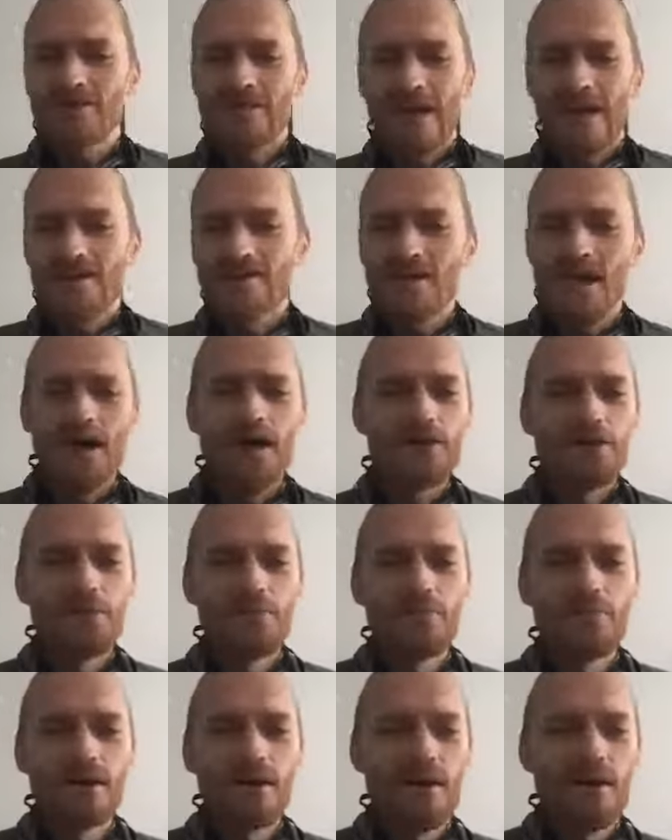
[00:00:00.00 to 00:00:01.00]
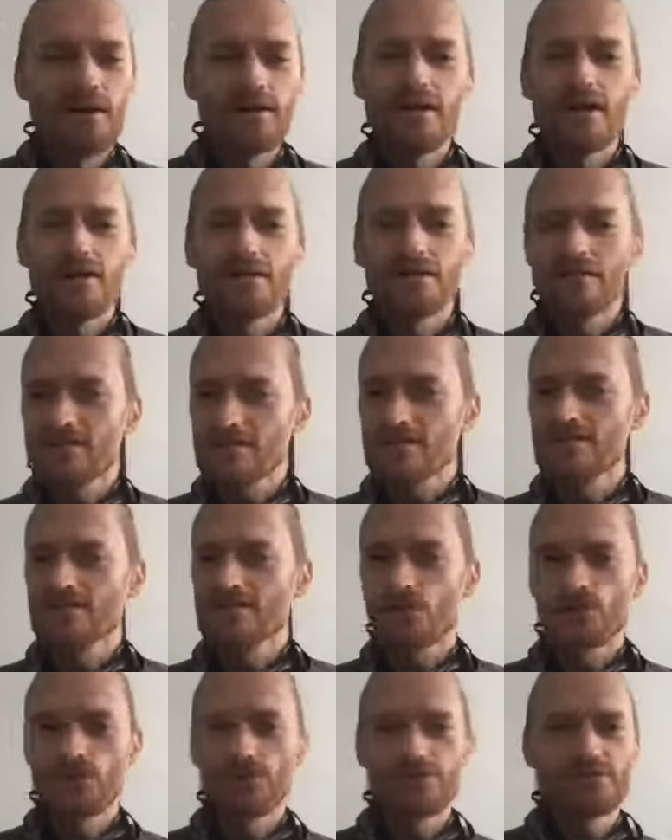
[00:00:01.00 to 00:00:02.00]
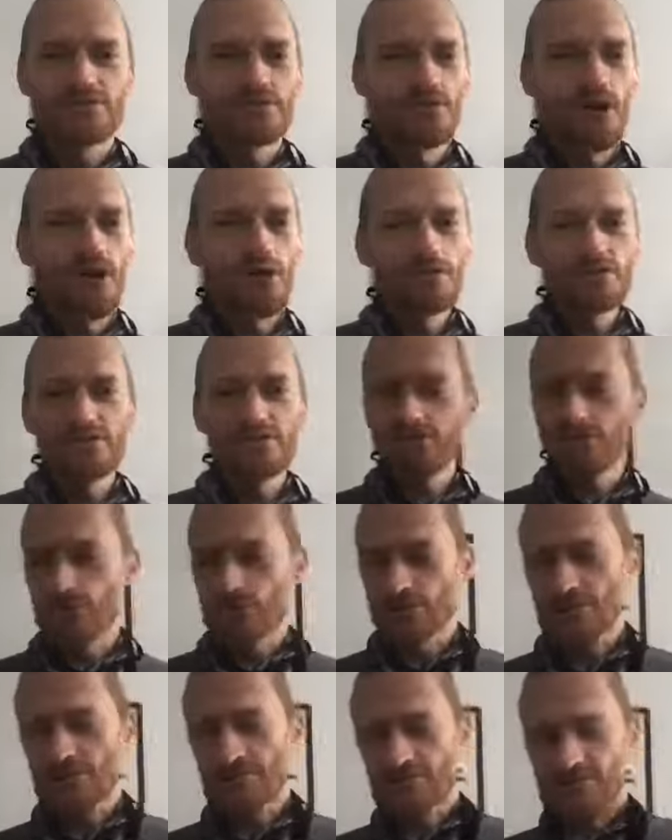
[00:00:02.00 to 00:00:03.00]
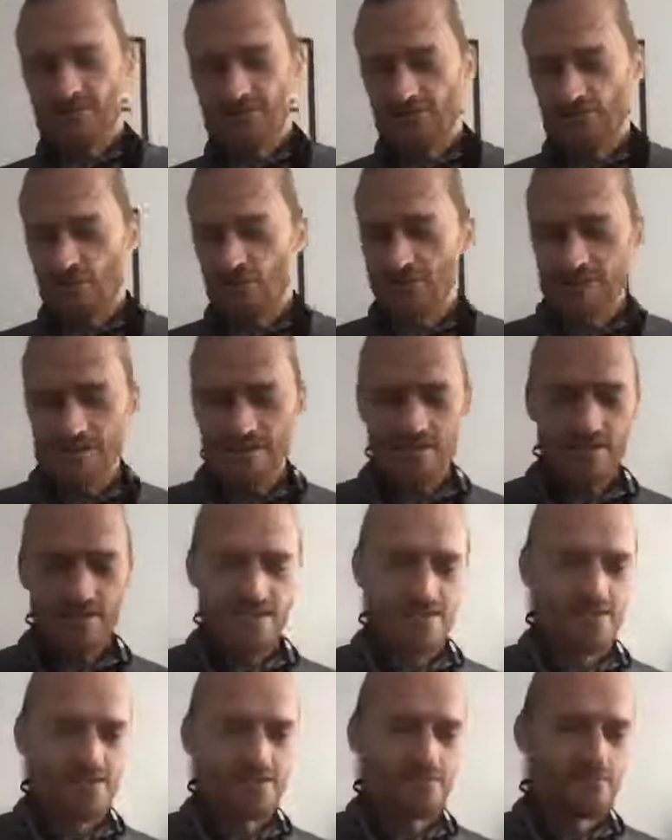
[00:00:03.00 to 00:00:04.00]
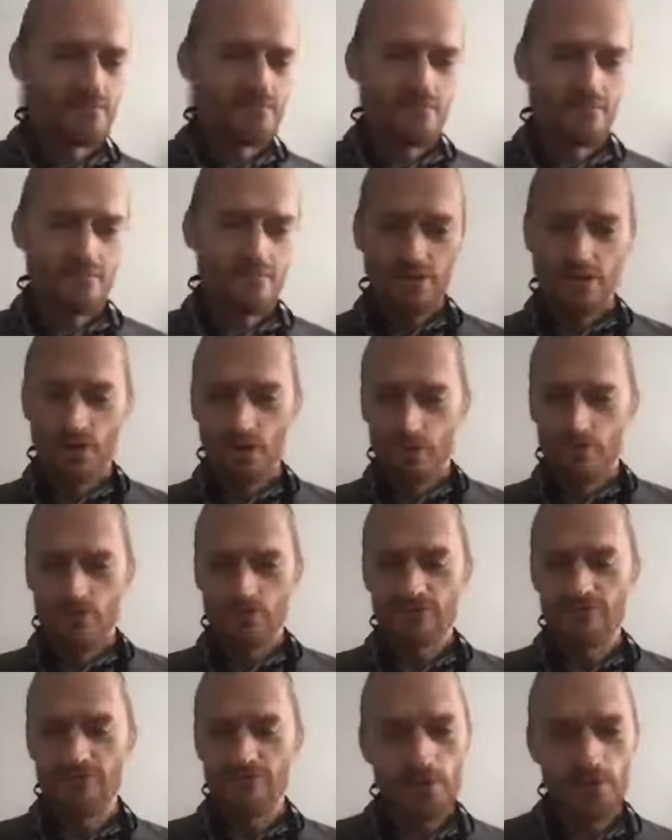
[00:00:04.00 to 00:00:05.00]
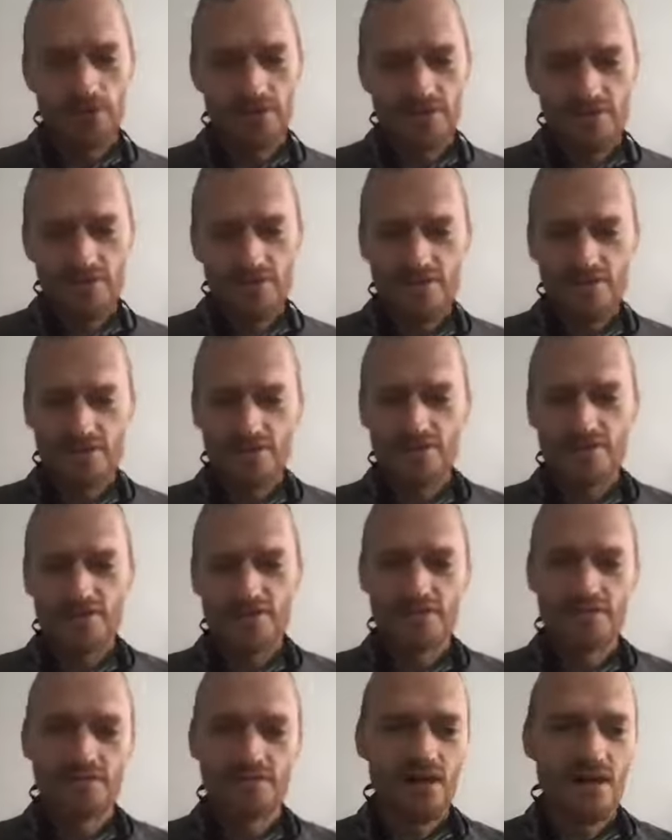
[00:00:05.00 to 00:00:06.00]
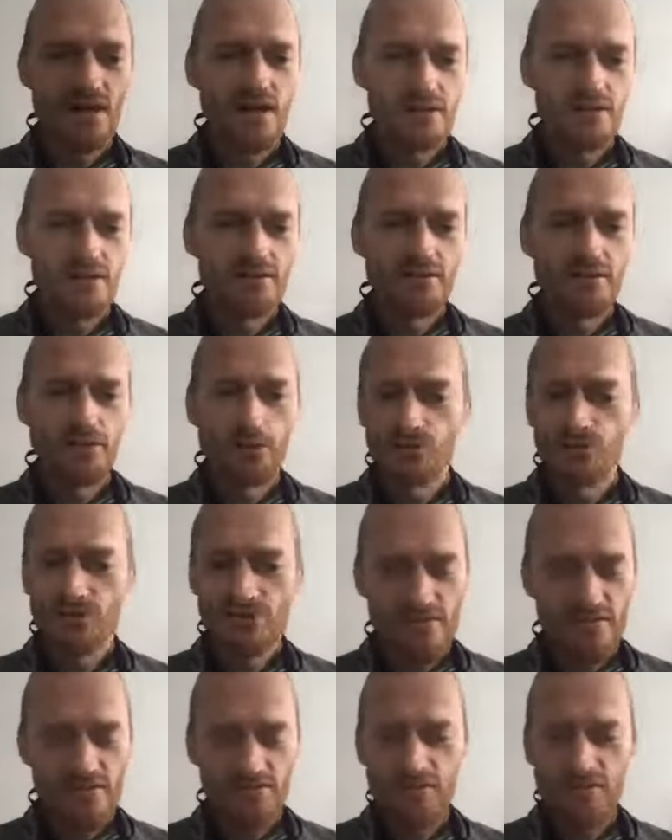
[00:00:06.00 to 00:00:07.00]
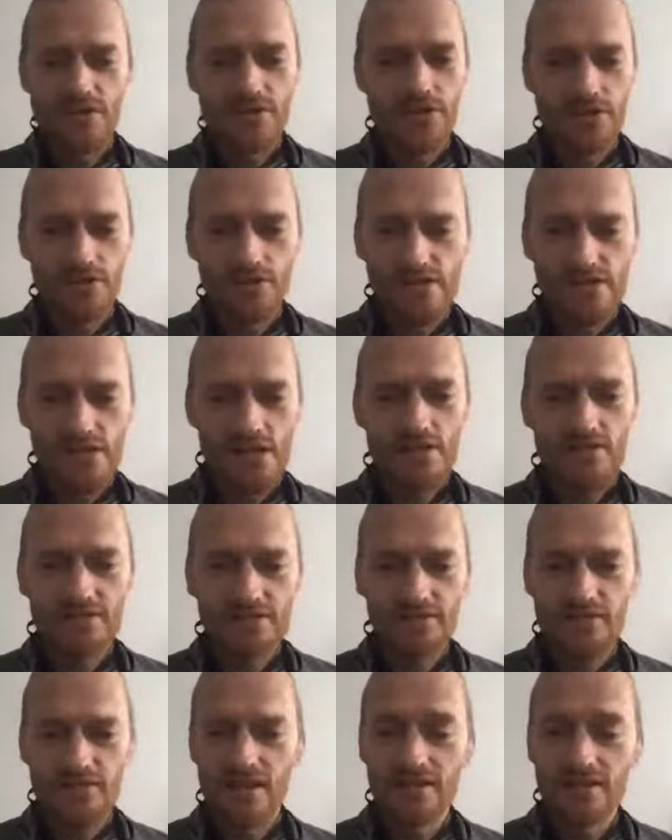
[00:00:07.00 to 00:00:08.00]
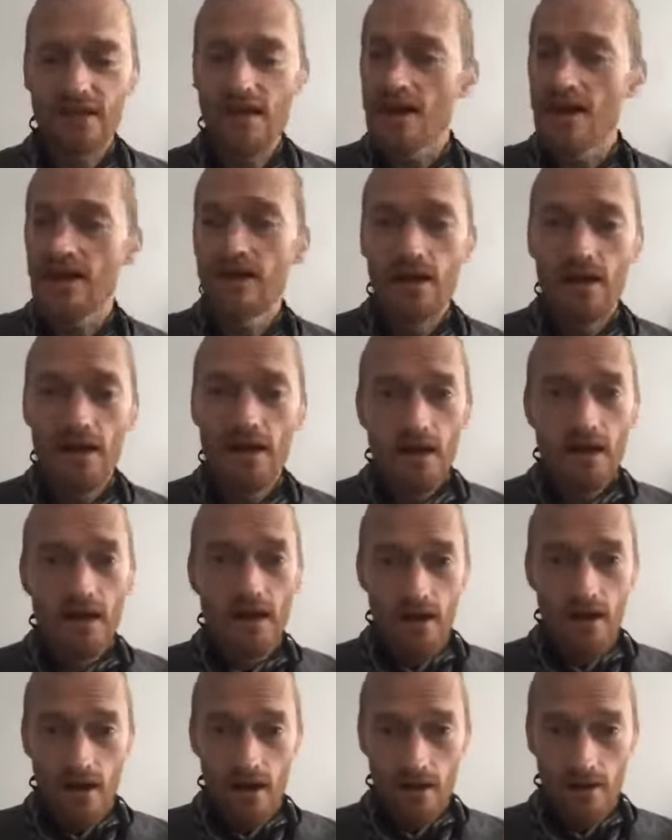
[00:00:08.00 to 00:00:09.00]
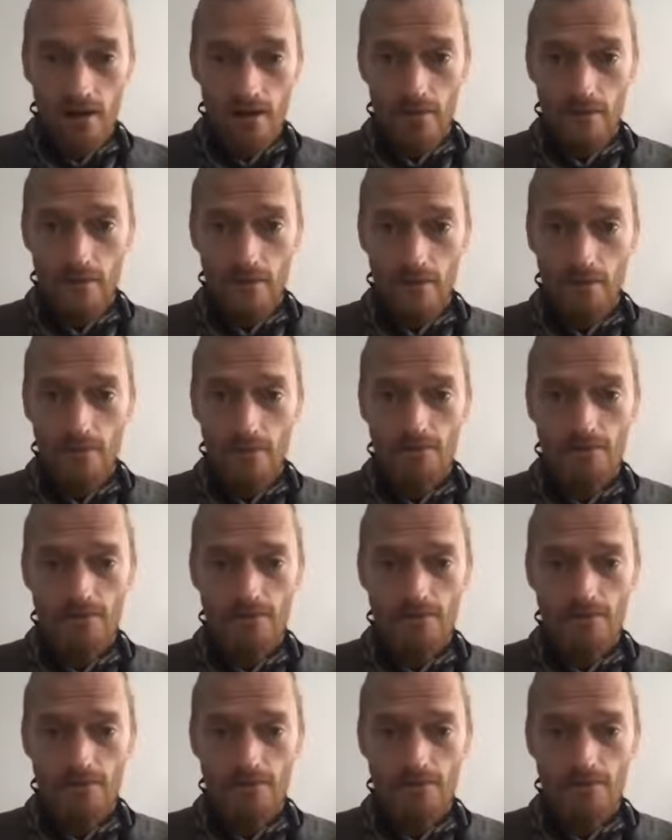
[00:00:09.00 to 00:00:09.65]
that time, I got exposed to all sorts of different, you know, performance, just theater itself. And then,